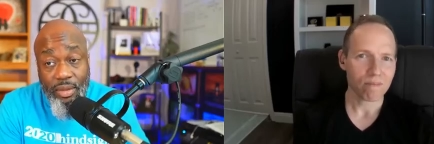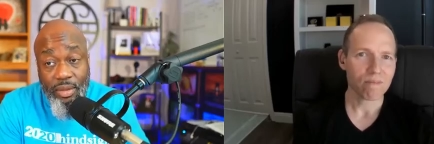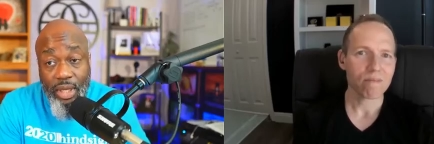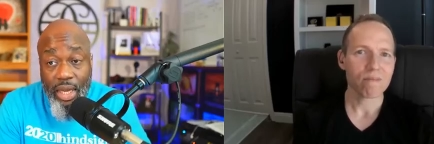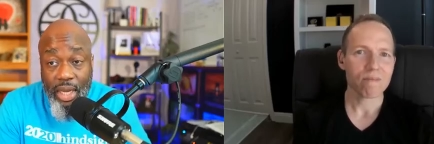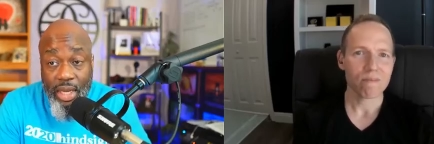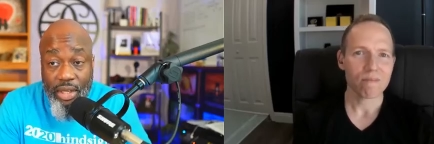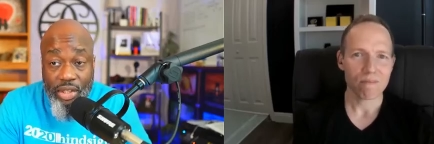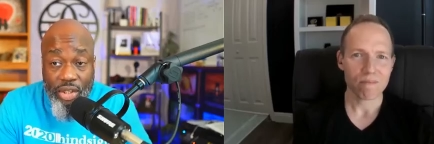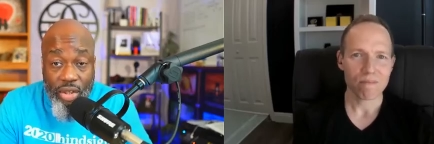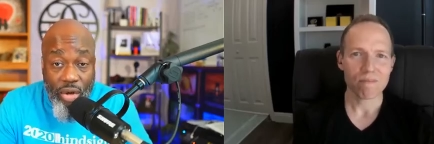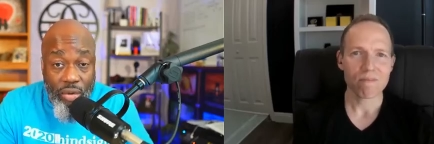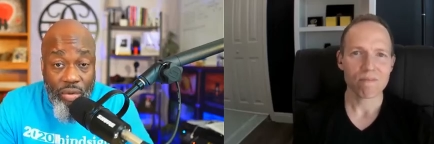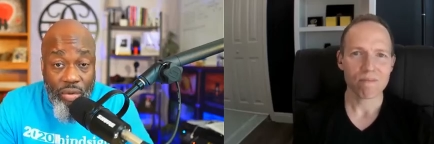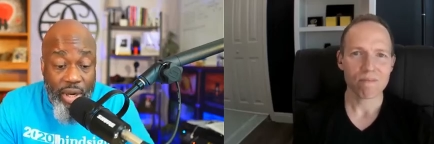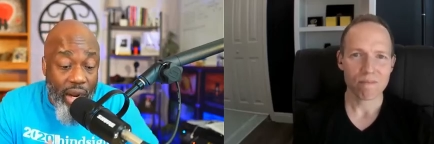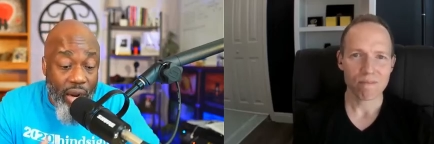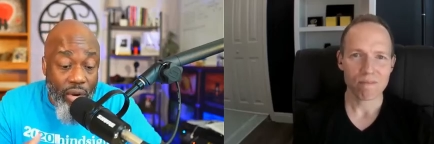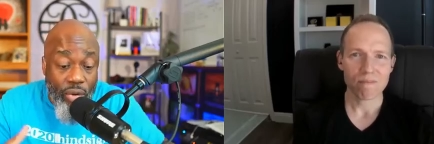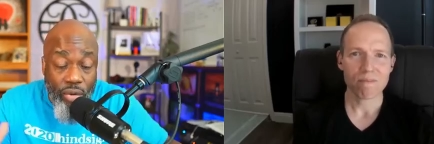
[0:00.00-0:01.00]
Speaker 1: And so
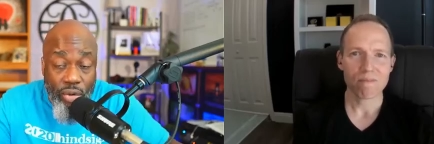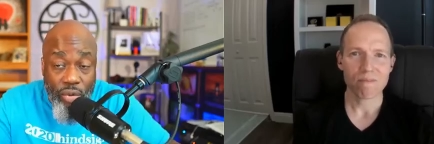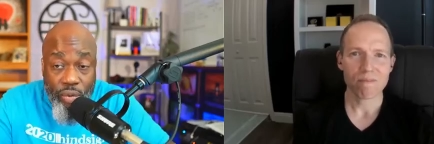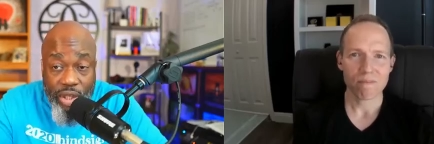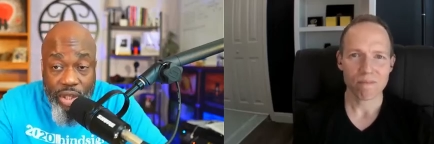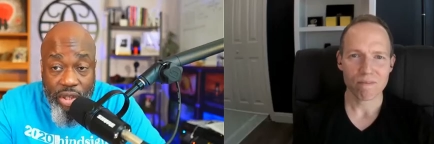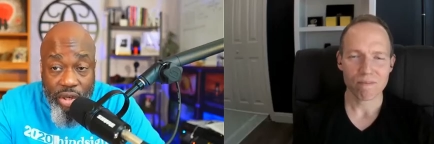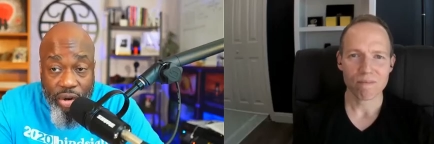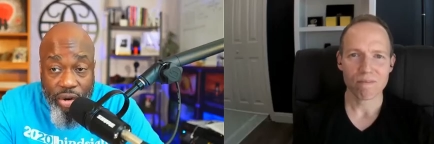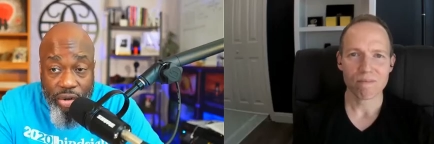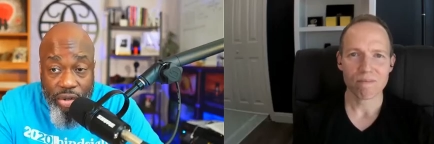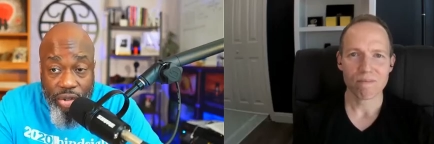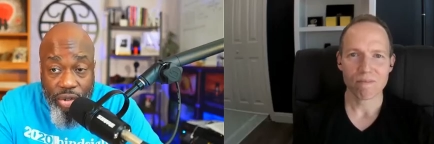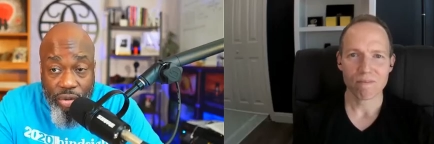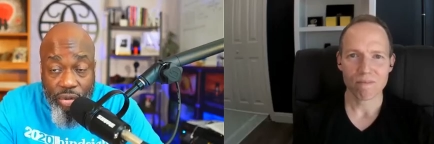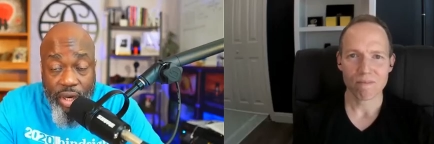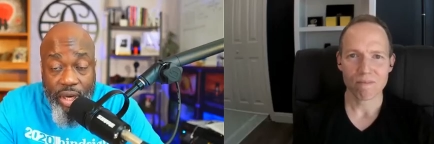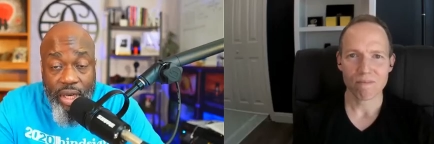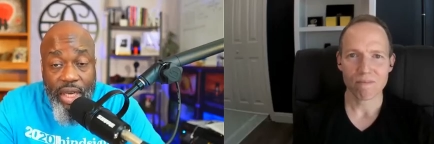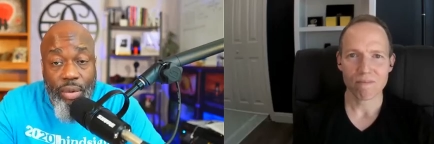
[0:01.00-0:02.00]
now who do we turn
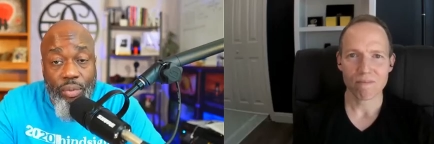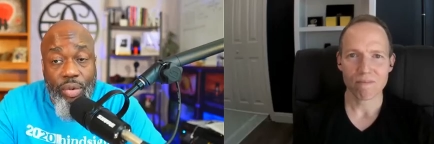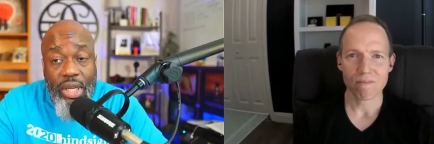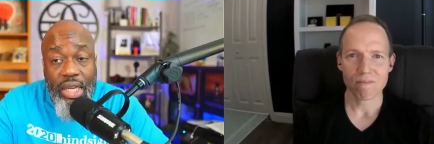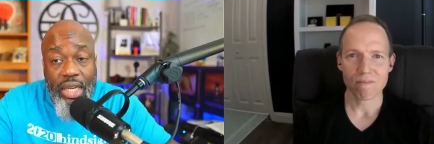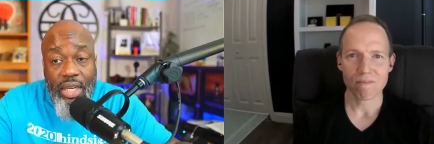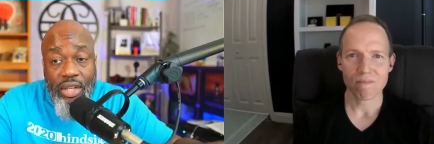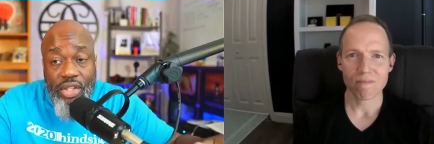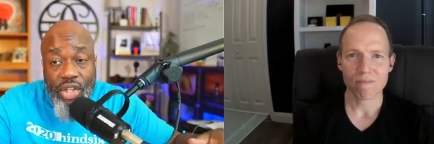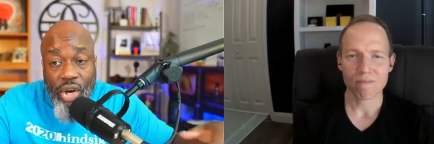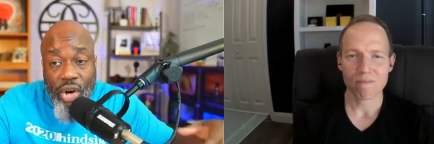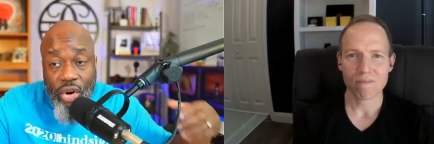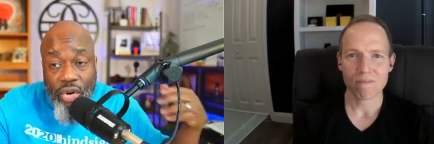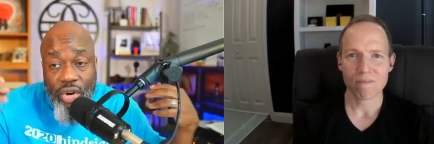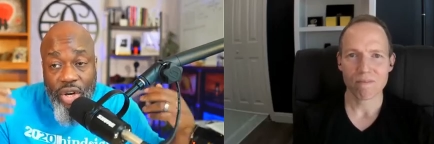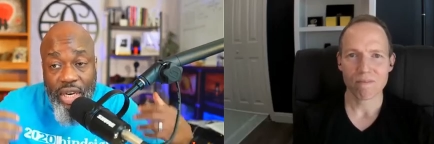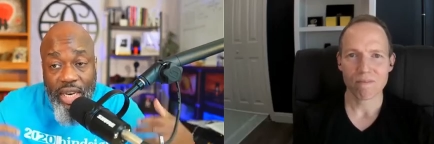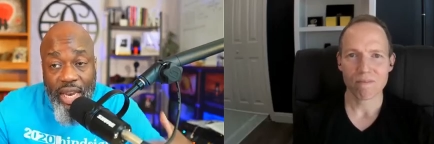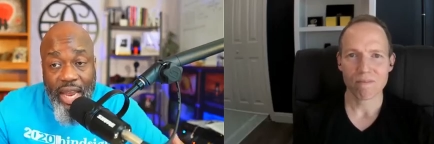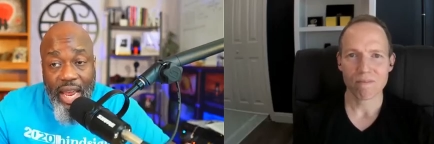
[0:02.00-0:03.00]
to? And then we
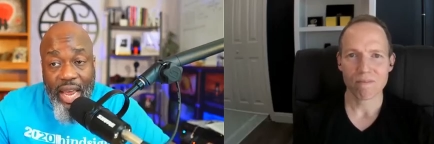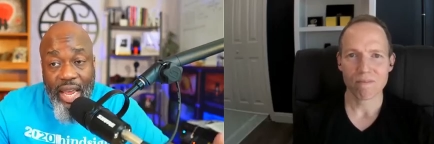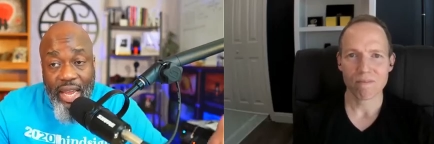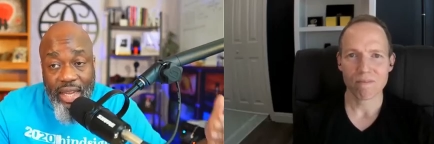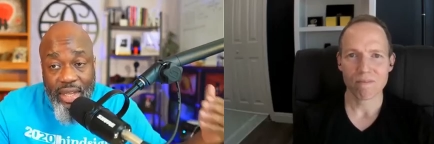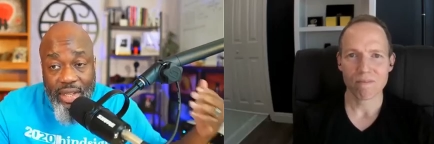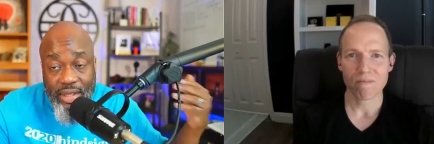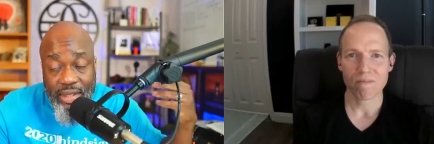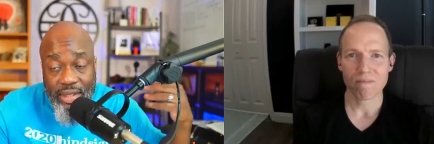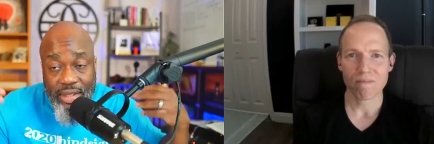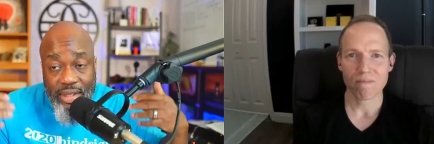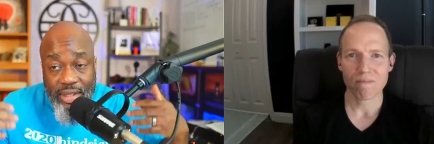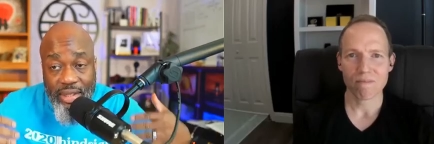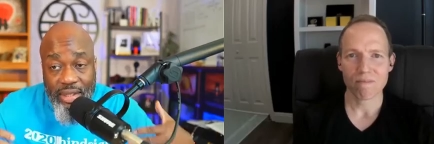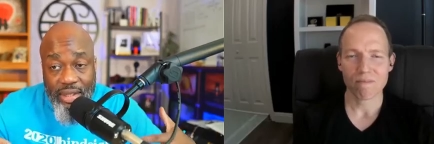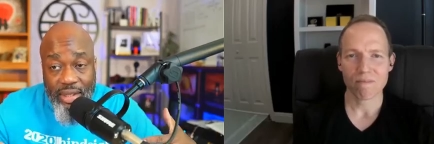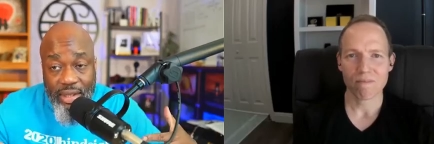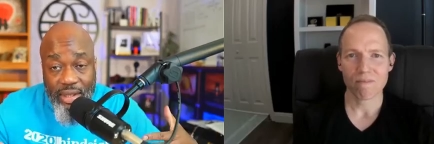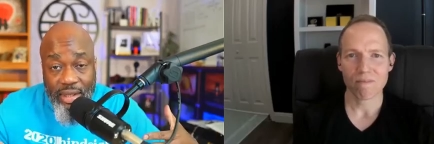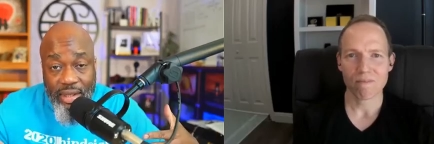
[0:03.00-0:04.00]
internalize
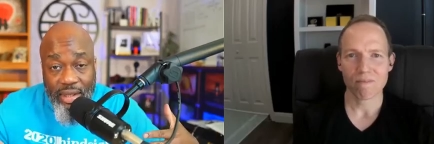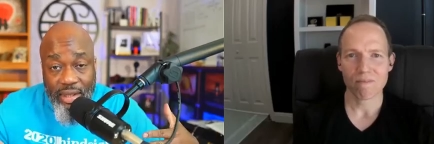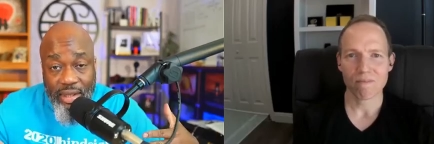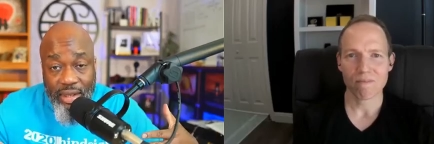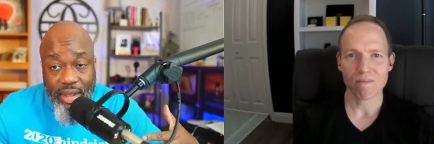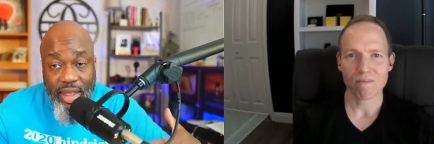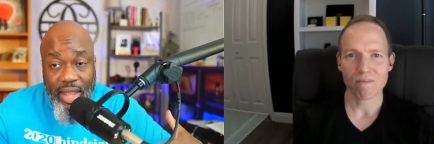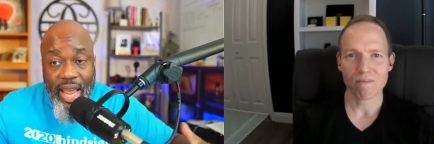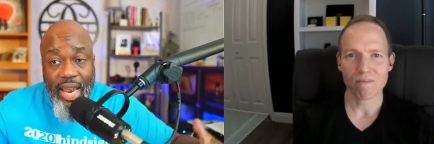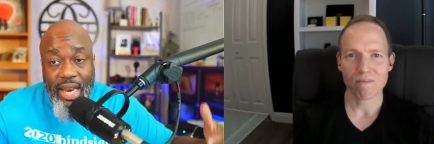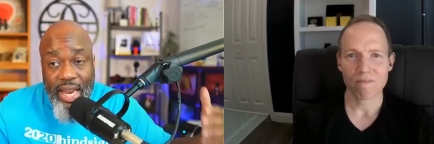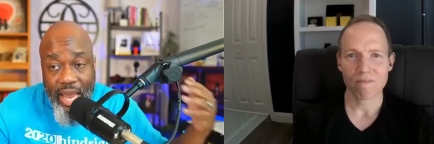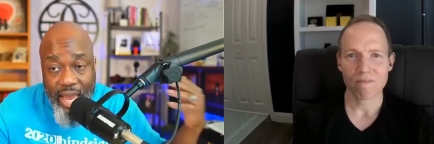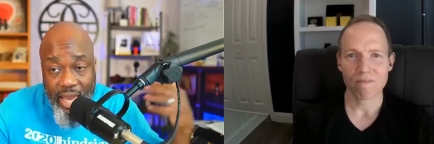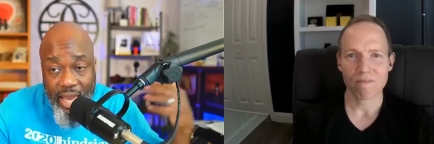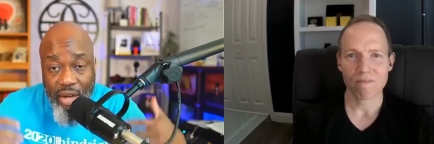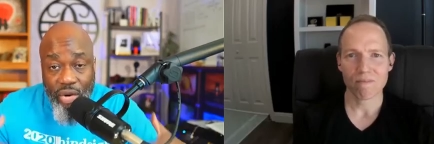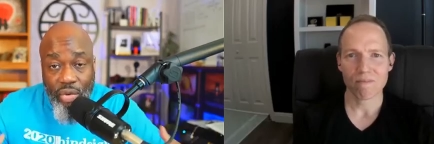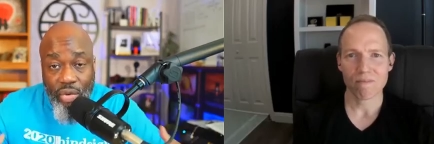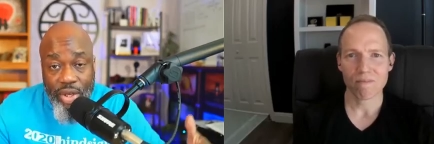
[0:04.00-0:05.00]
that
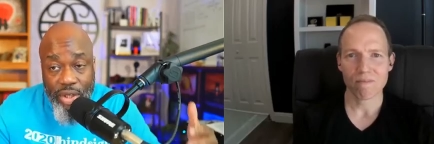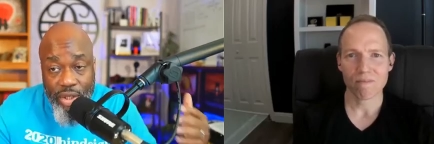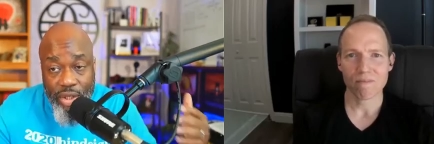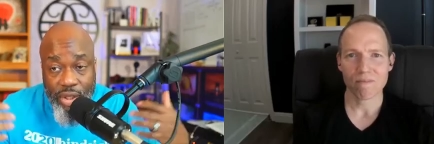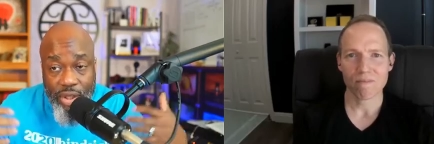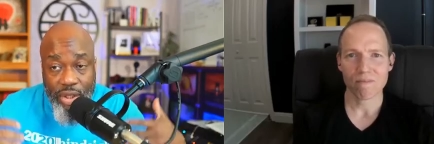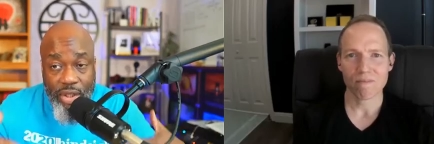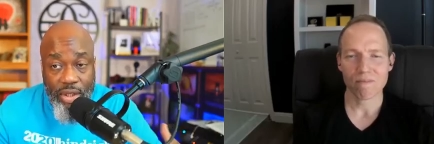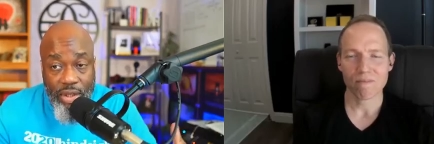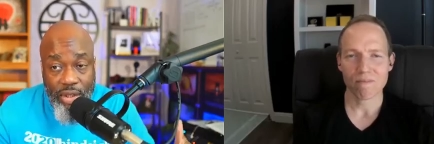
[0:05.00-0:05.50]
anguish